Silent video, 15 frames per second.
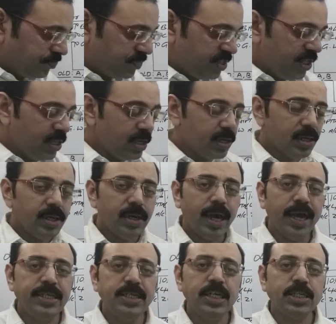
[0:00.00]
See the
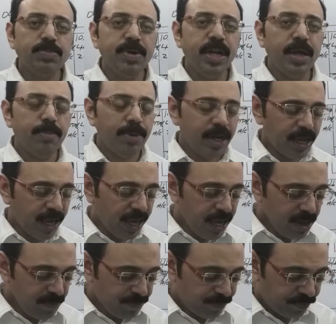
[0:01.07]
adjustment number
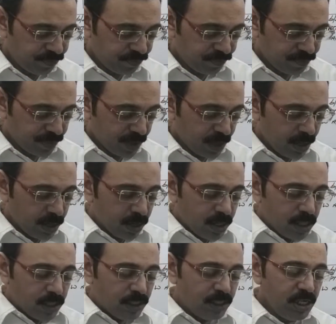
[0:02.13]
A.
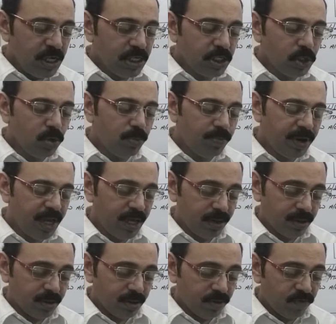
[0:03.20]
C should
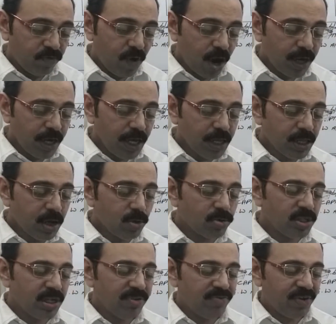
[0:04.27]
bring
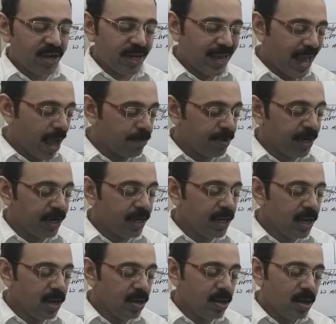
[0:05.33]
40,000 for
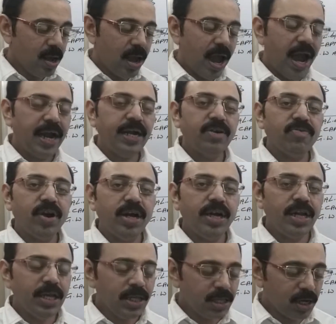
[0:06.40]
capital and
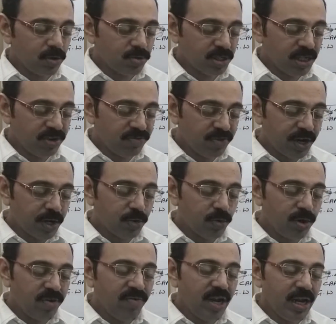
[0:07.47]
20,000 for
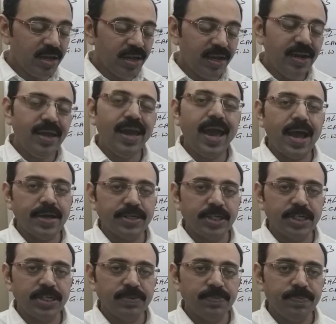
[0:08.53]
goodwill in
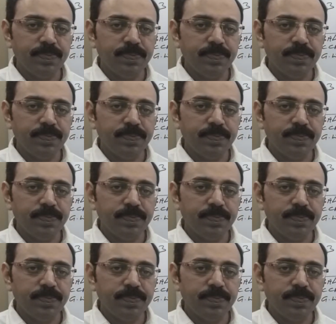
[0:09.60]
cash.